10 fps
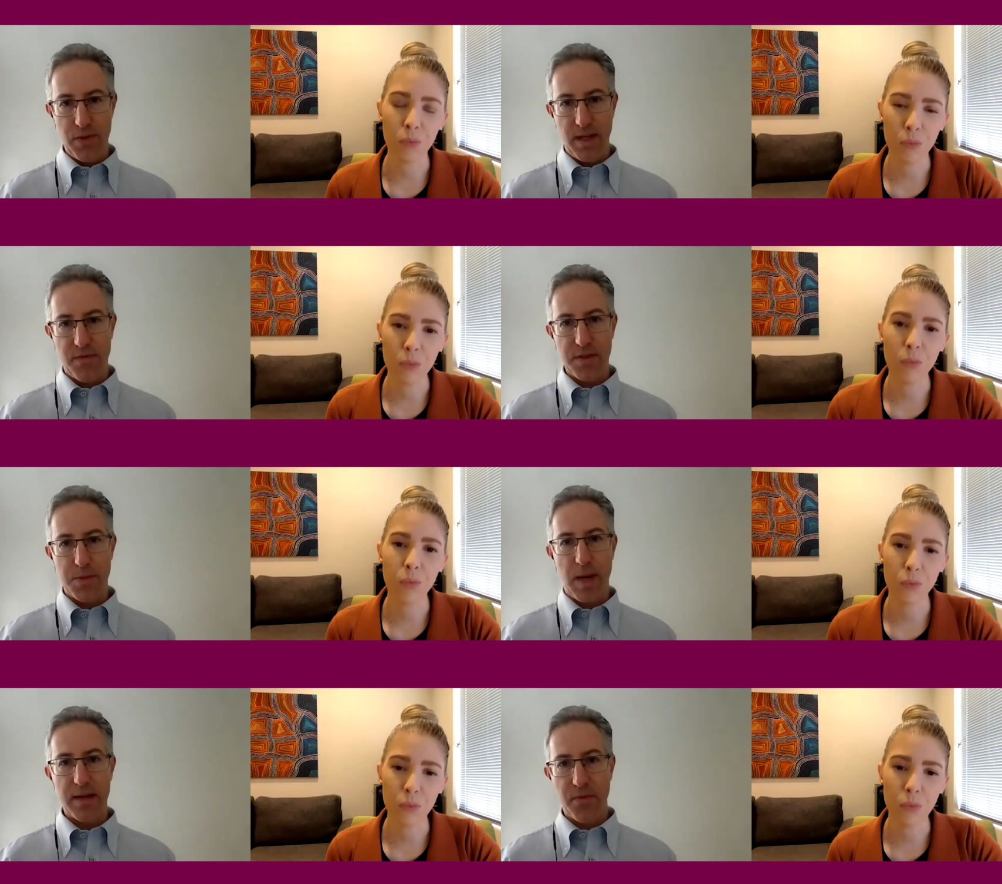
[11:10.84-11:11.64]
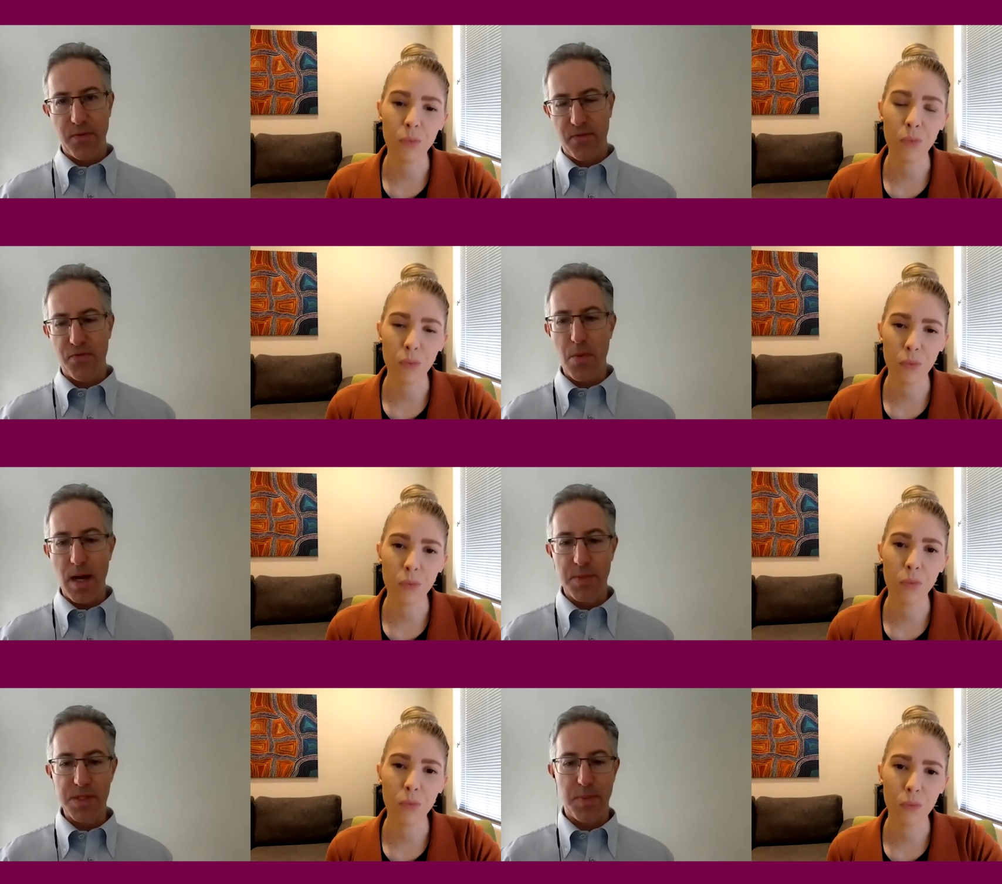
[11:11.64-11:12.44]
Speaker 1: fully evidence backed. From, my
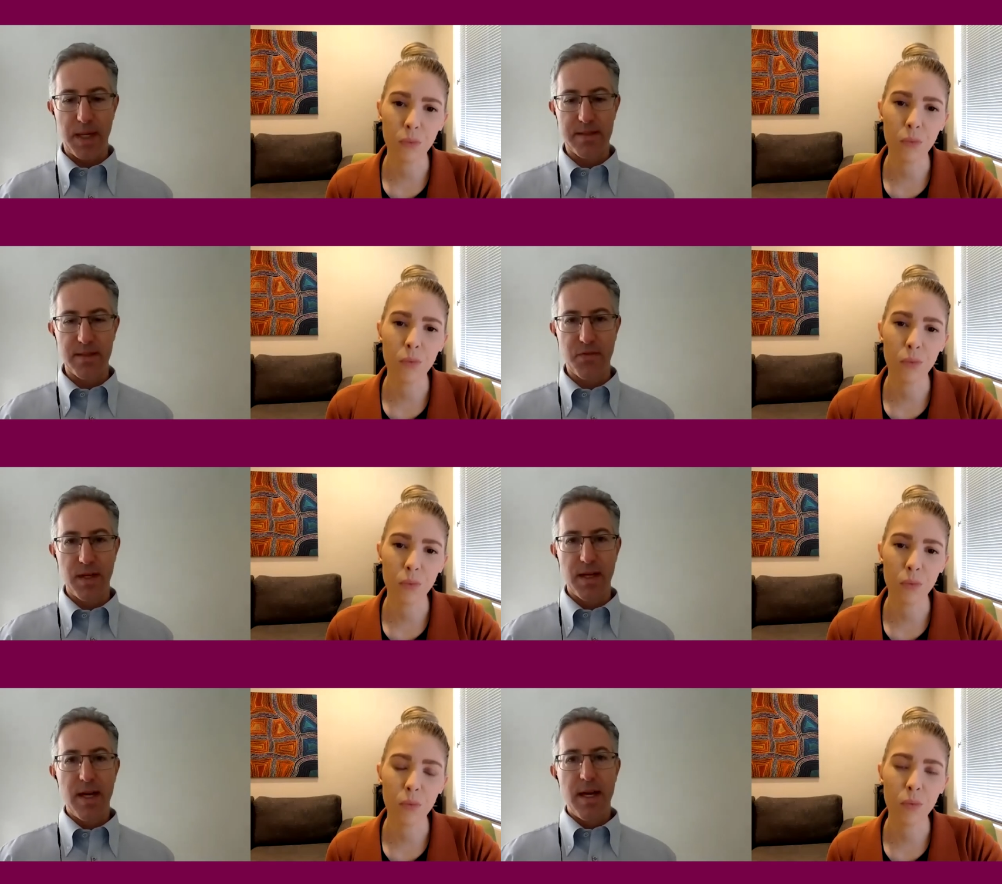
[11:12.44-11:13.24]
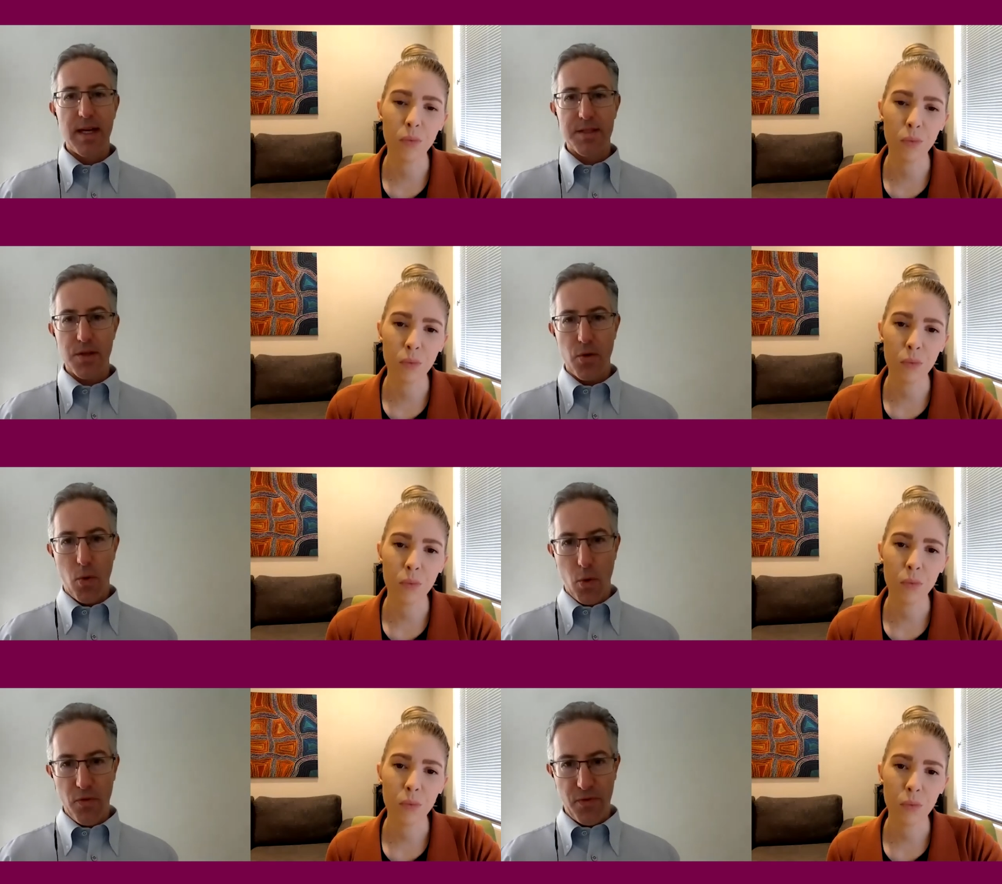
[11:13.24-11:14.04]
perspective, it's an
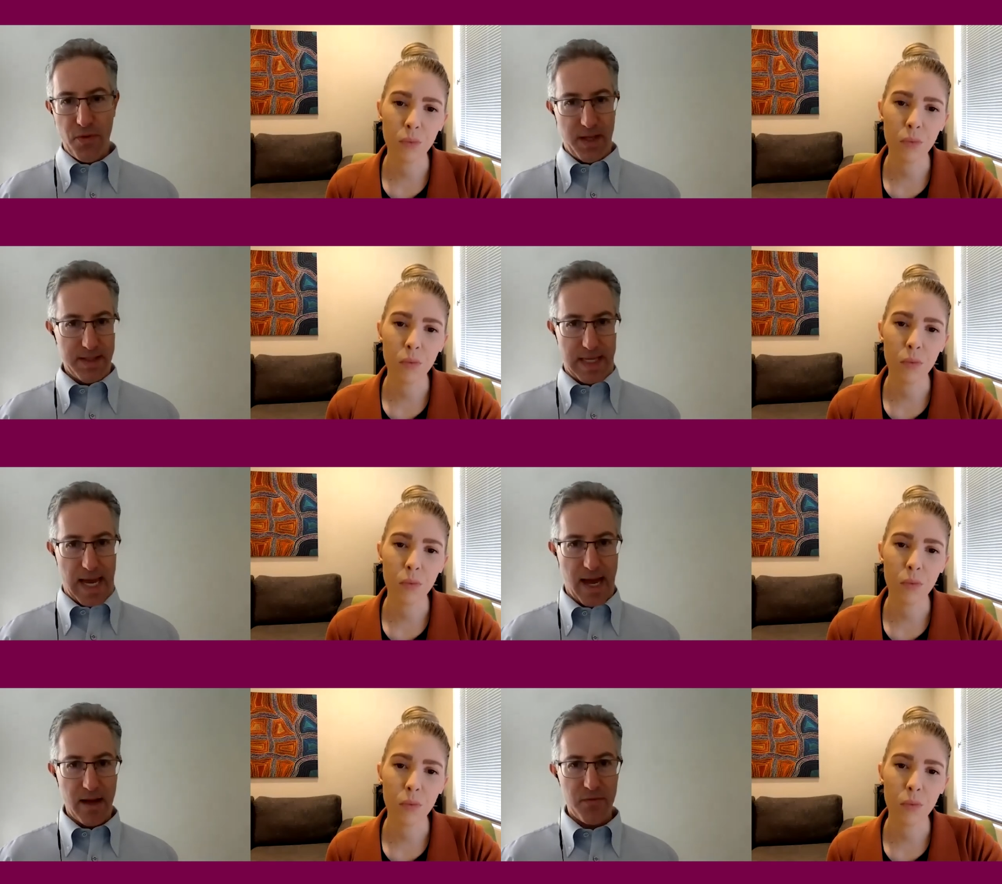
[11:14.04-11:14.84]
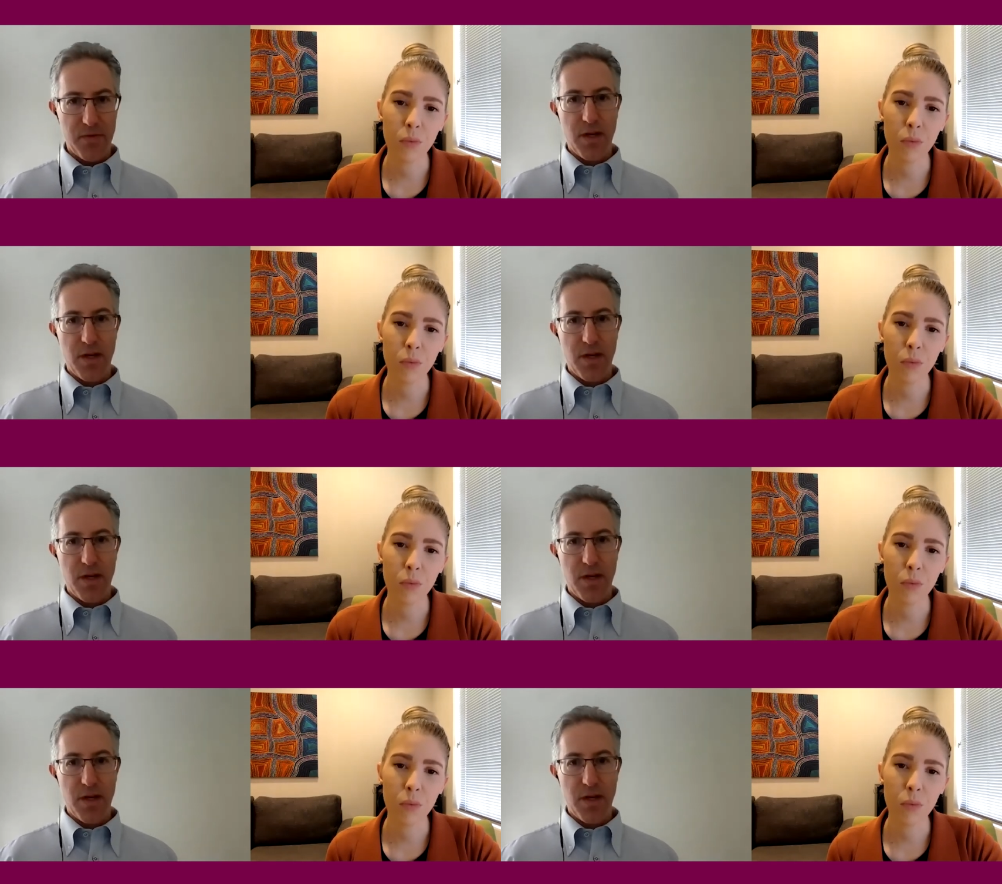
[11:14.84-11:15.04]
awful thing to have.